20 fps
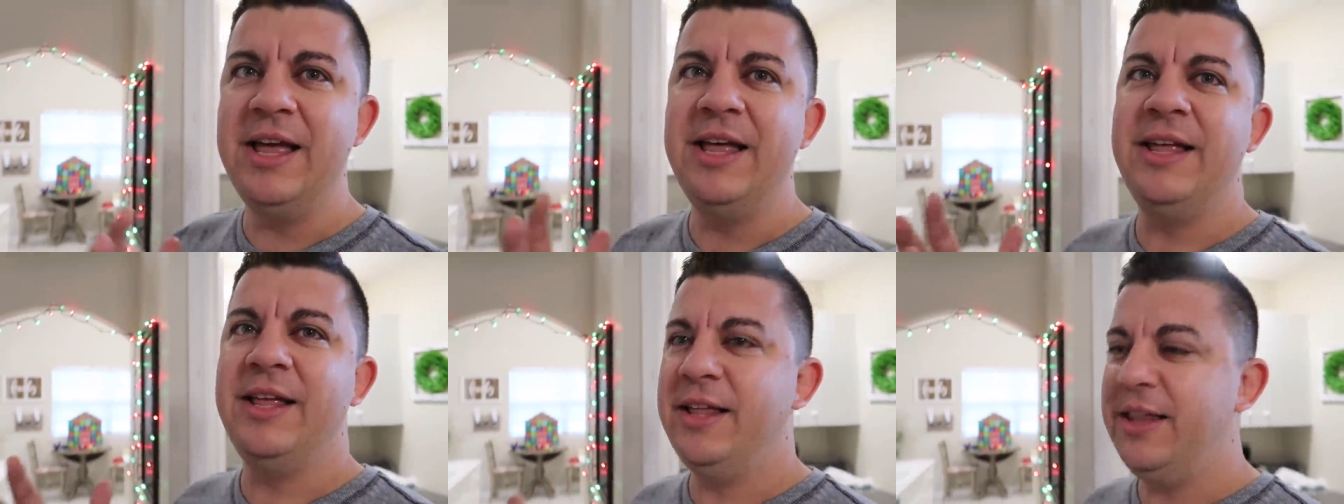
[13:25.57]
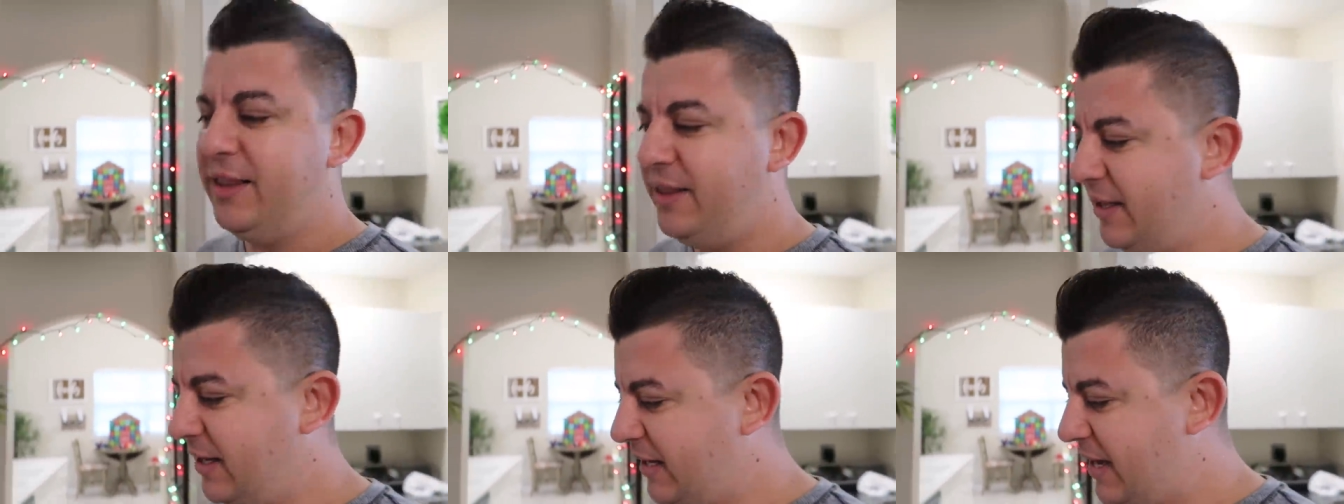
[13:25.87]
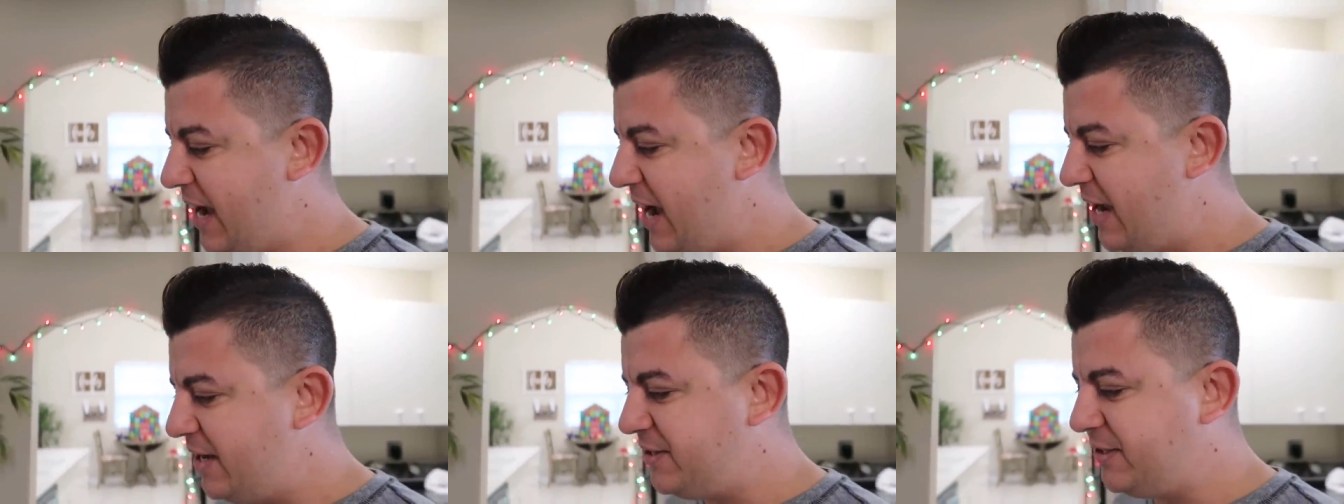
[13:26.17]
You. The
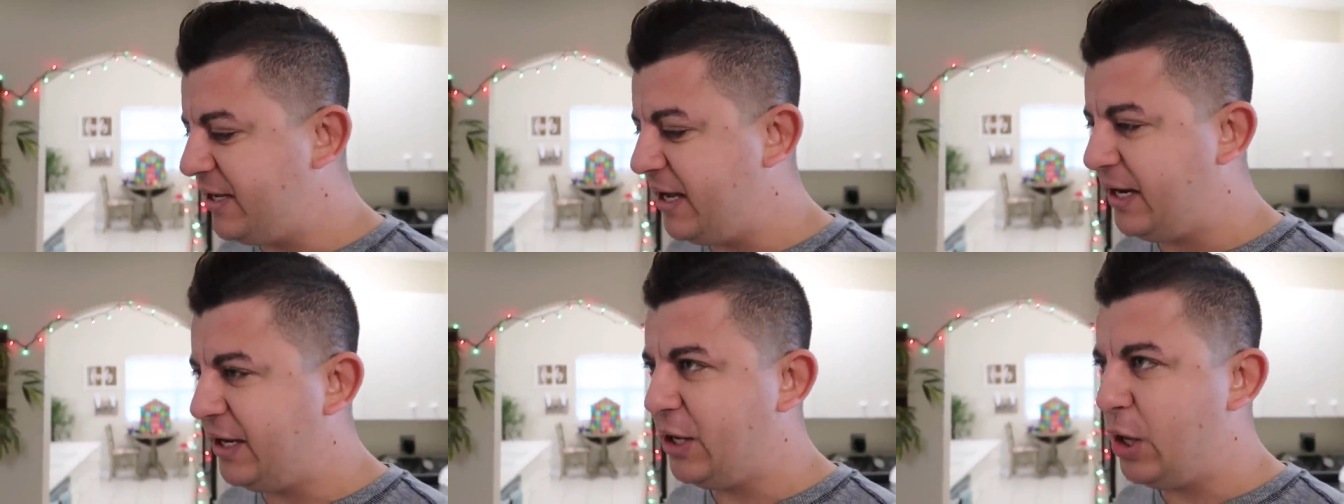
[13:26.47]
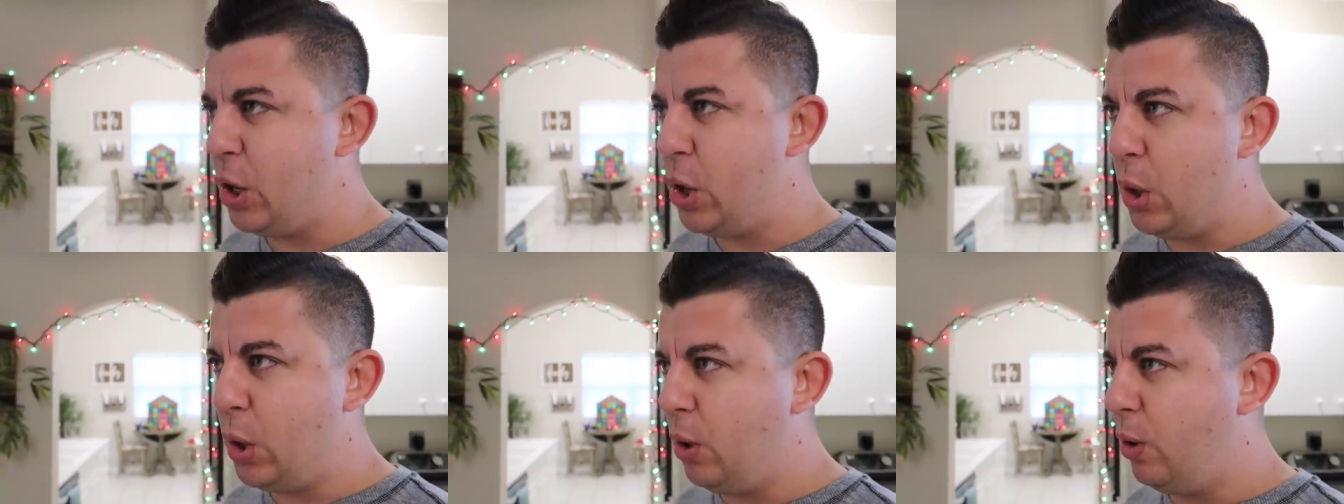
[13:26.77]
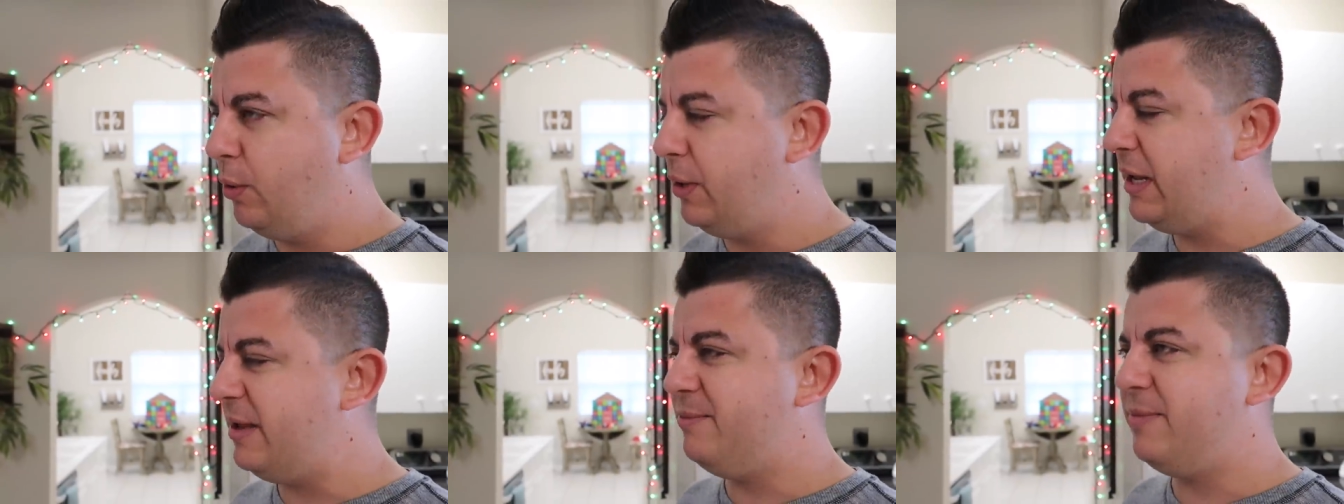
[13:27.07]
guy's getting
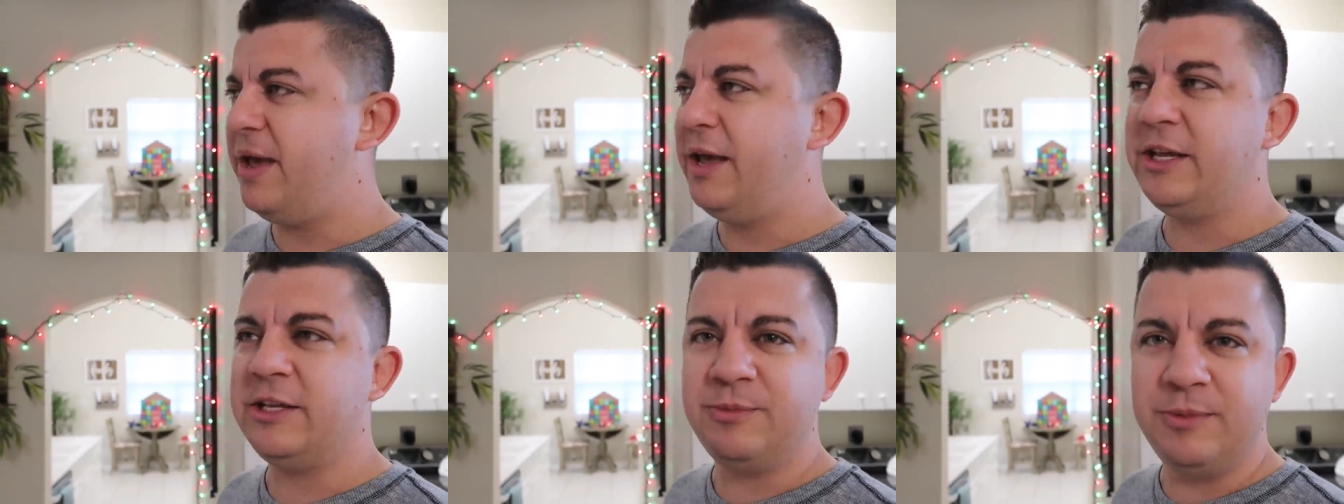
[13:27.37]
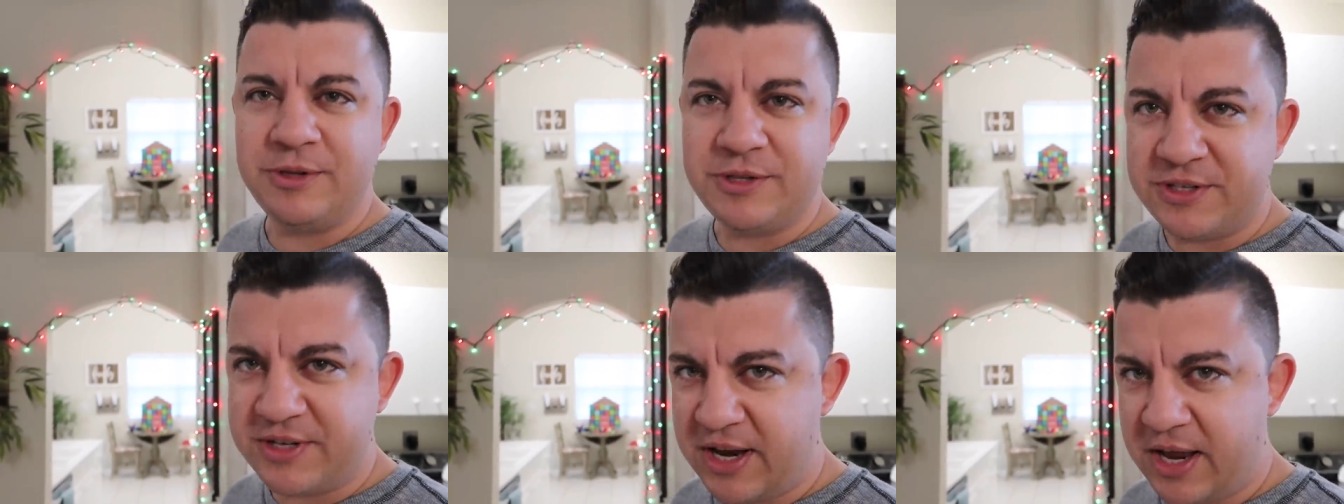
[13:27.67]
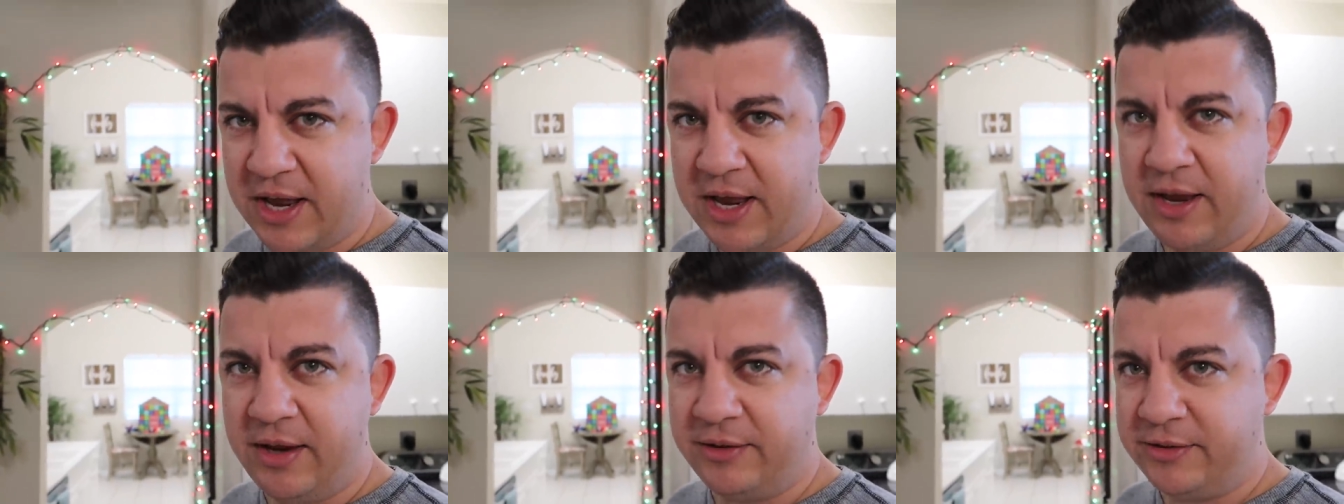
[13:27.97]
old. He makes
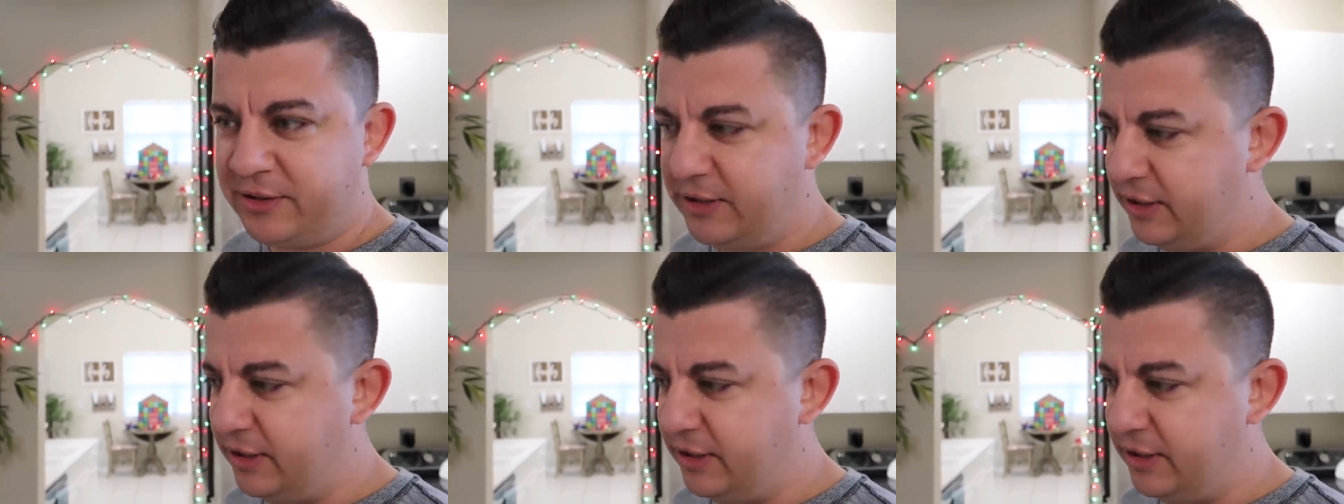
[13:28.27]
mistakes.